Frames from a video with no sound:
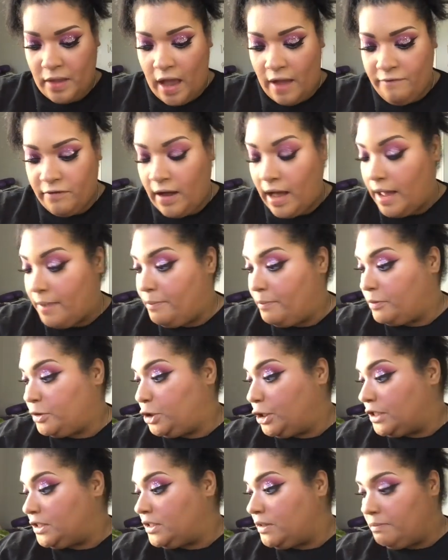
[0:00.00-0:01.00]
I've got
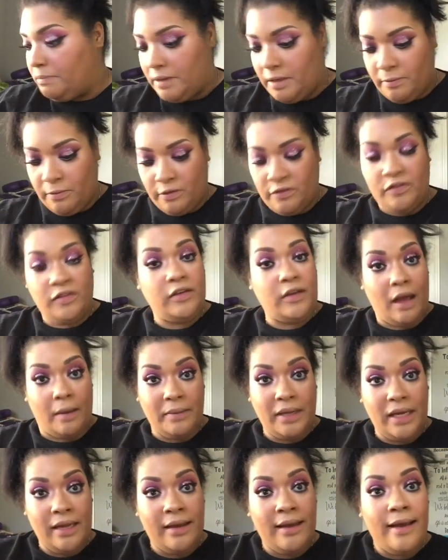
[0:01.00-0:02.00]
Justin Bieber's
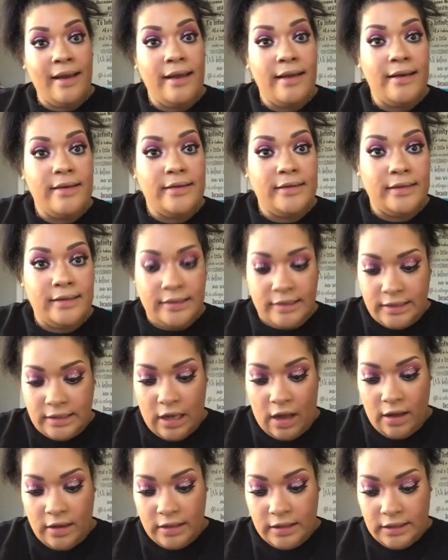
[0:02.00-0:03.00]
Yummy
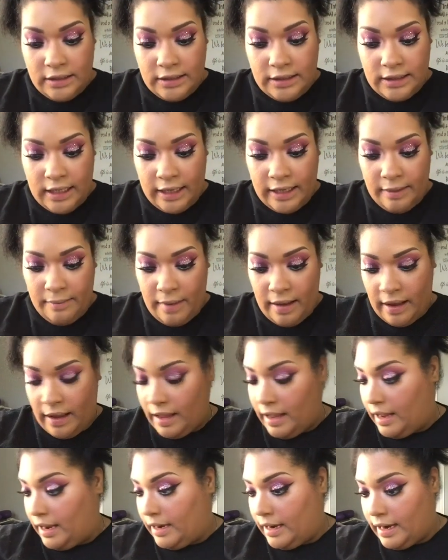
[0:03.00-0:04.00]
song stuck in my
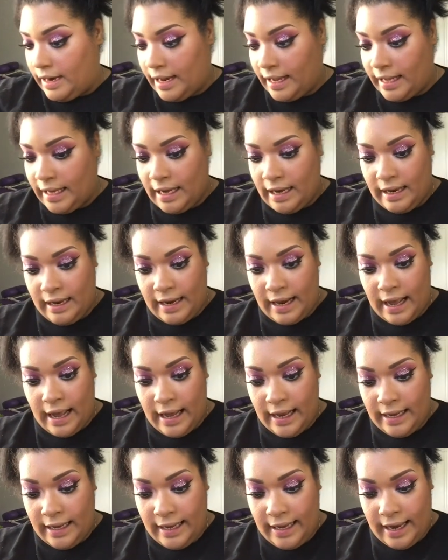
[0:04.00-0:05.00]
head, and I
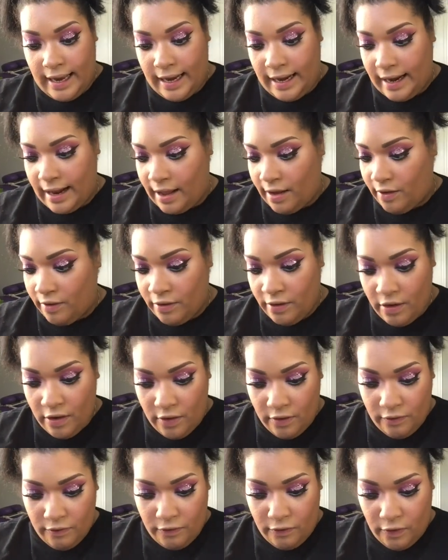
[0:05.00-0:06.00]
cannot get it out
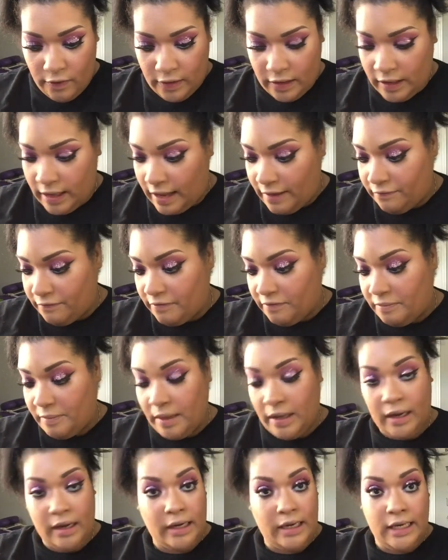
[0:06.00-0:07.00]
for the life of
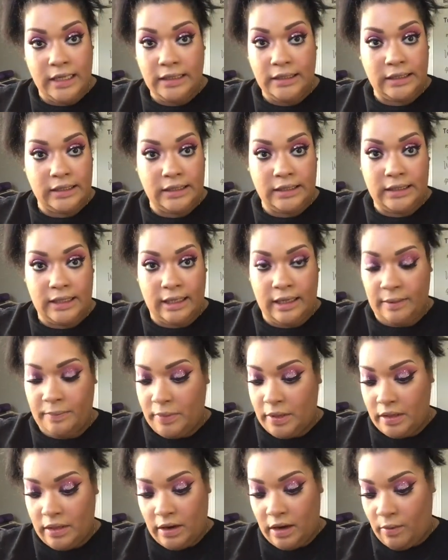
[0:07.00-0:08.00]
me, honey. It's just stuck
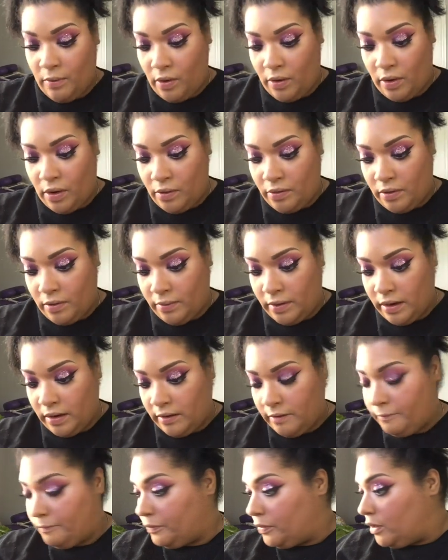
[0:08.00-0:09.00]
up in there. It won't go
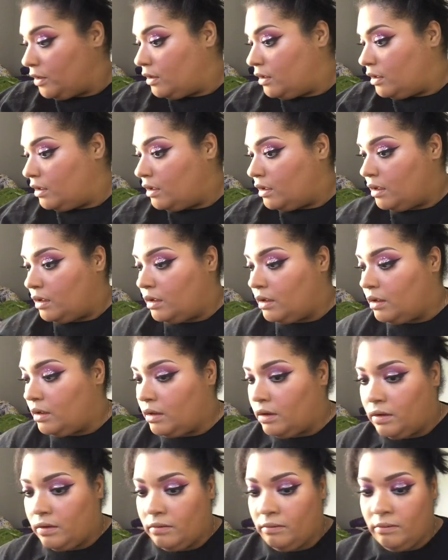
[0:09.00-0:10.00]
nowhere.
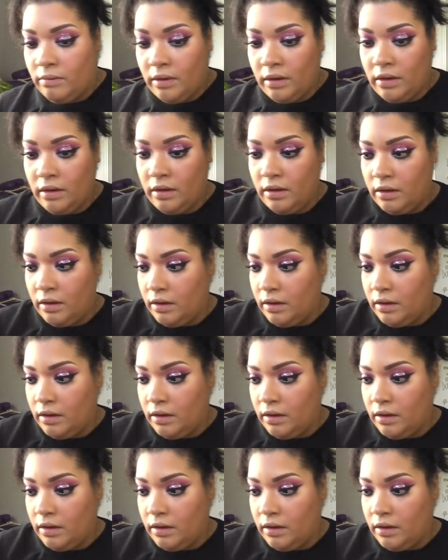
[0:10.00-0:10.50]
Alright.